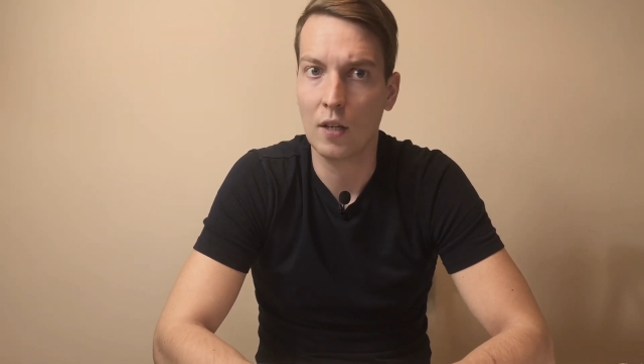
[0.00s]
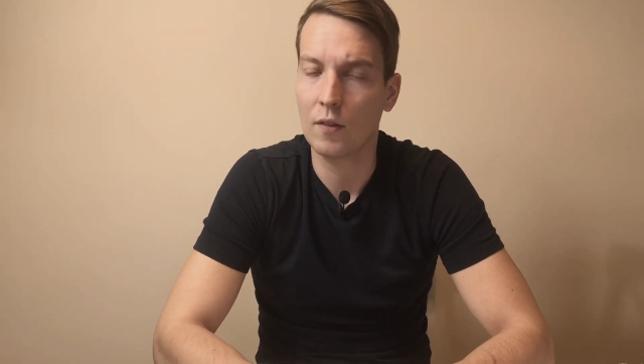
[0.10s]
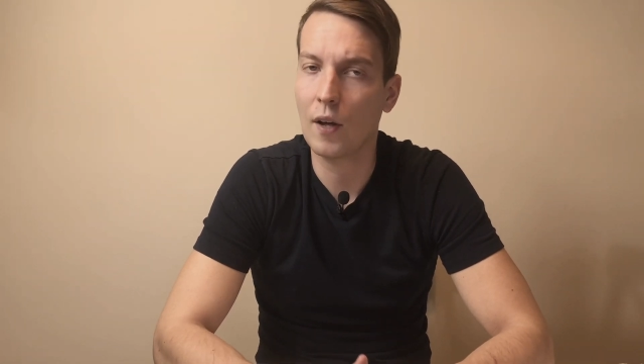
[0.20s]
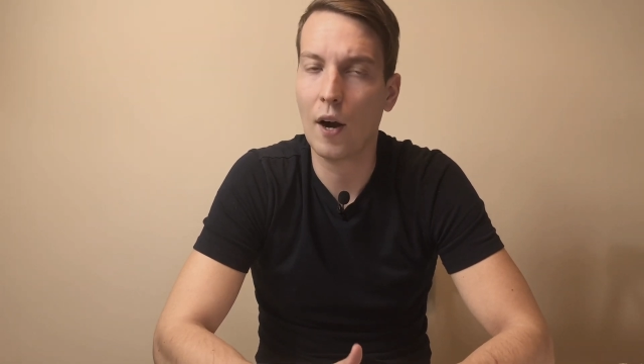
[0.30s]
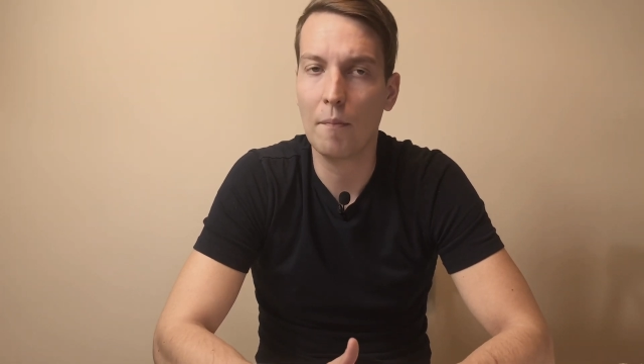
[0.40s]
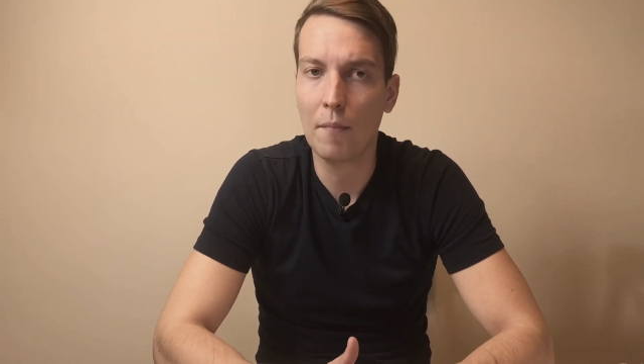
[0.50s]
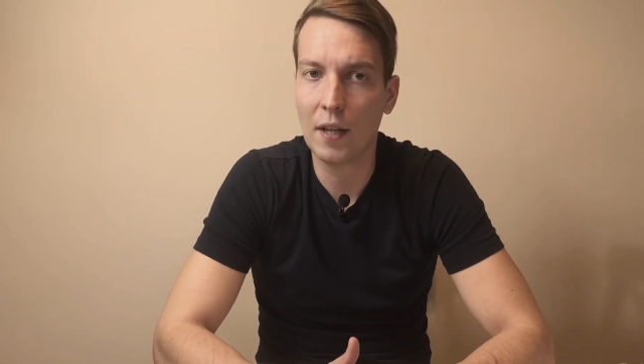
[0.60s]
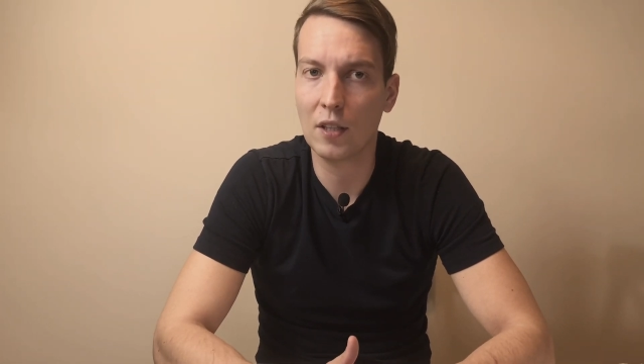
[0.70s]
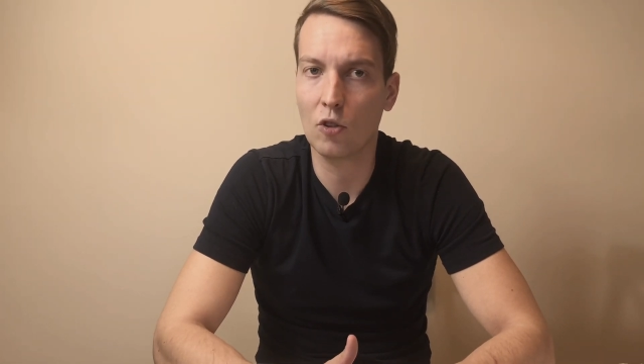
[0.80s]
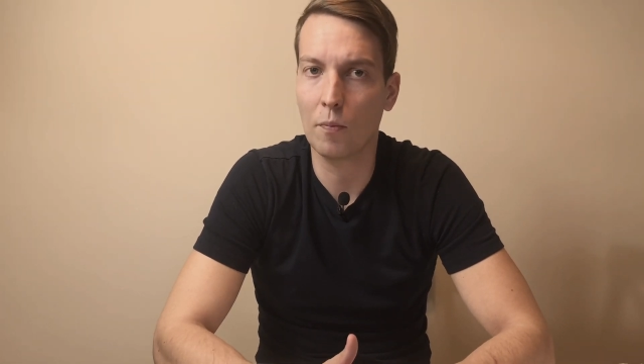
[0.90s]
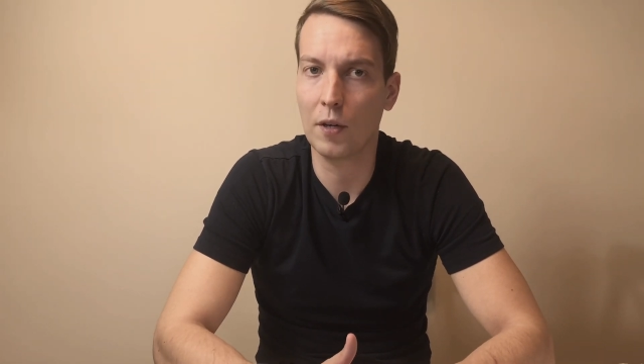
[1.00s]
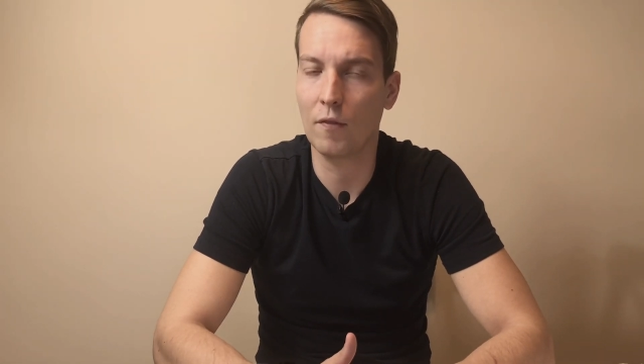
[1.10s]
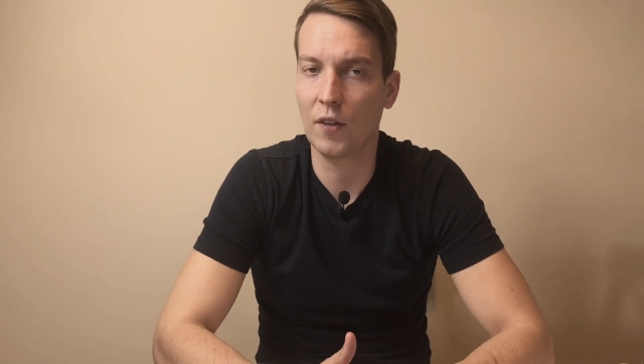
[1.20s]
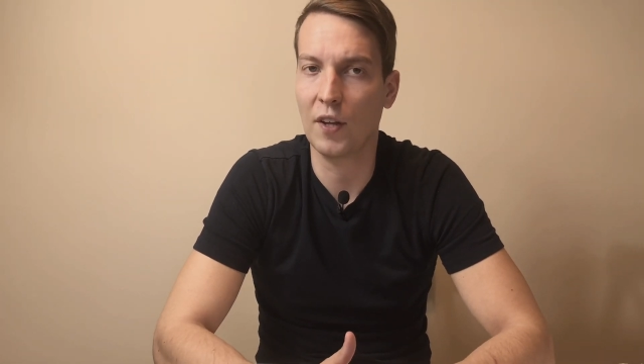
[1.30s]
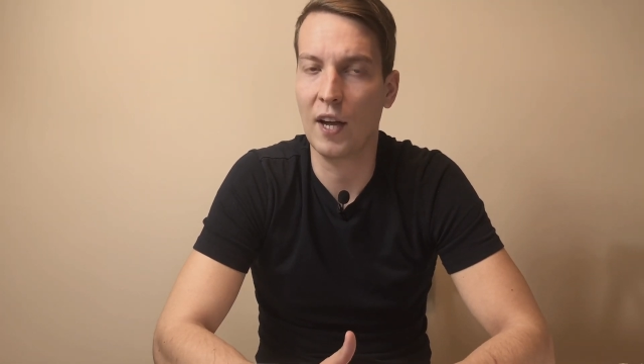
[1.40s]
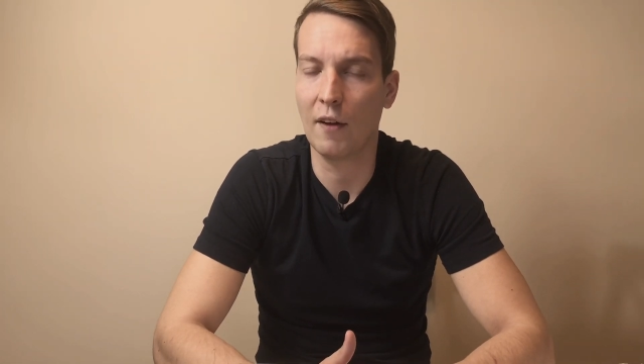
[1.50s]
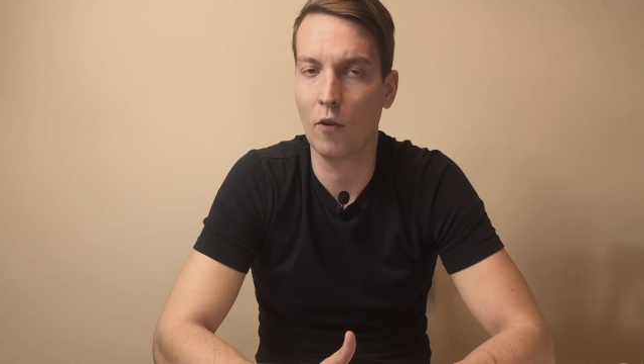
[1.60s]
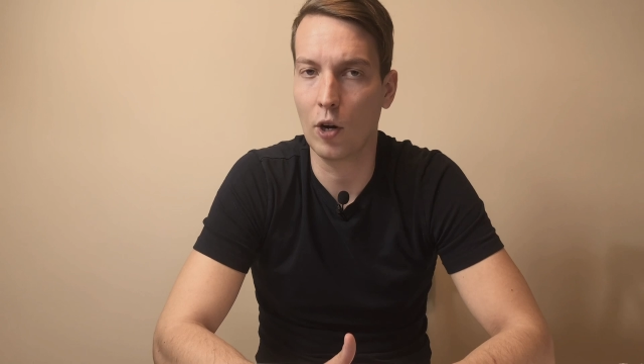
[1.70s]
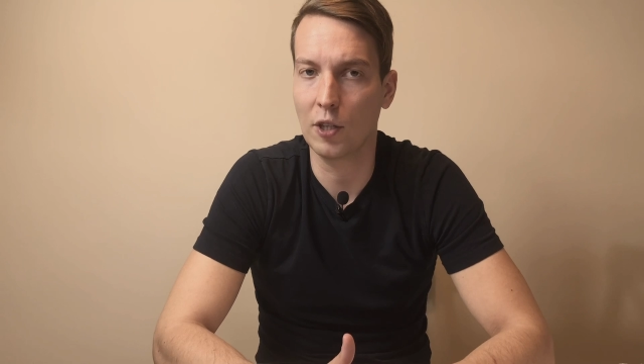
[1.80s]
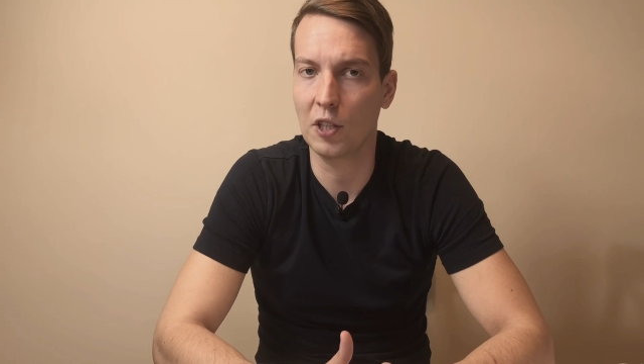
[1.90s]
There are many topics that I have
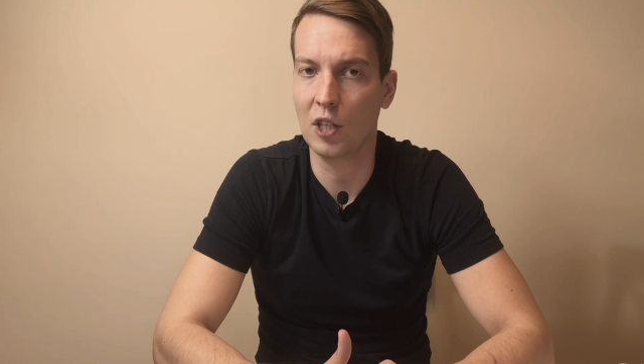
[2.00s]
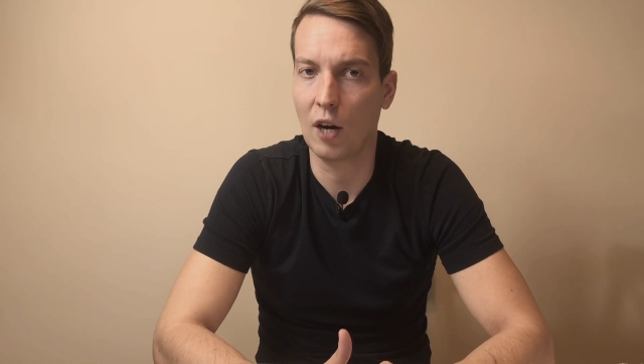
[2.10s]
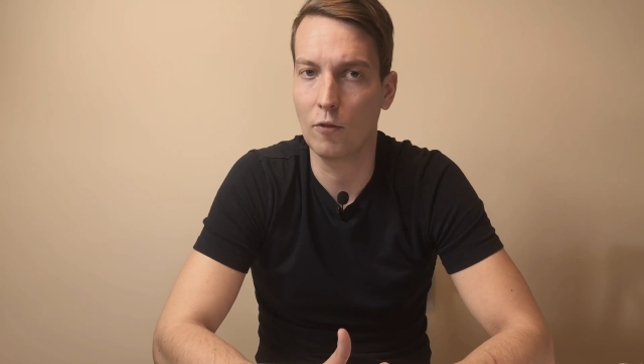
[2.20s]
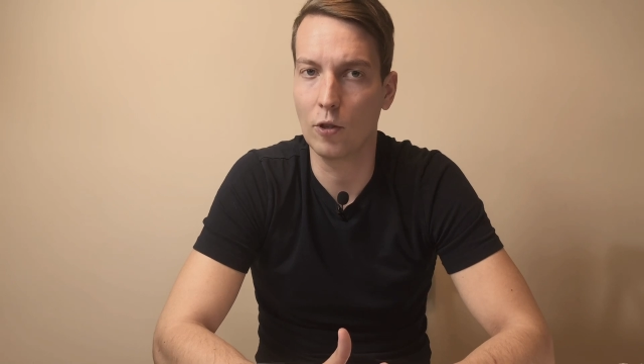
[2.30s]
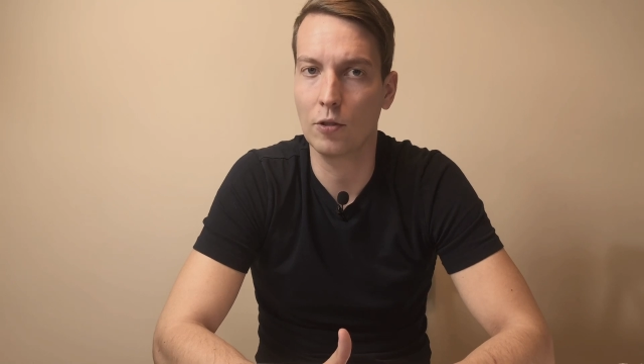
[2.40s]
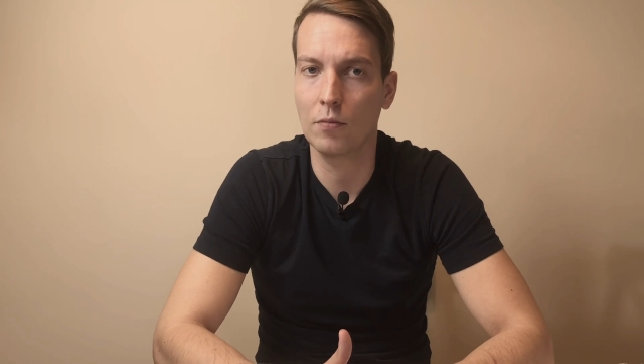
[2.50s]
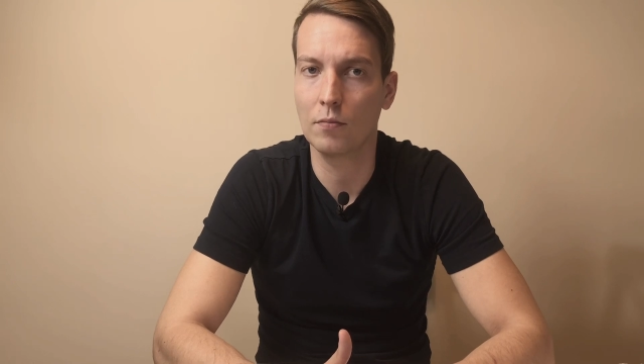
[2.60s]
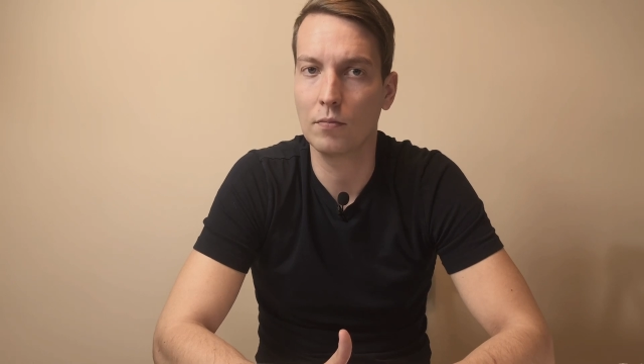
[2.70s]
already covered.